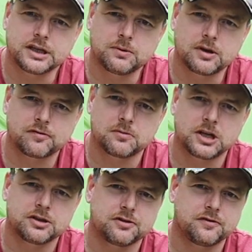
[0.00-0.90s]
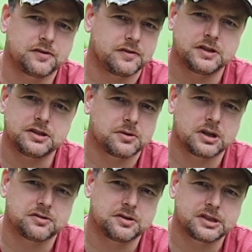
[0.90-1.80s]
anywhere from 150 to
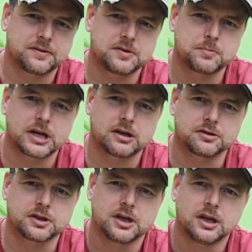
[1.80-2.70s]
170 pounds.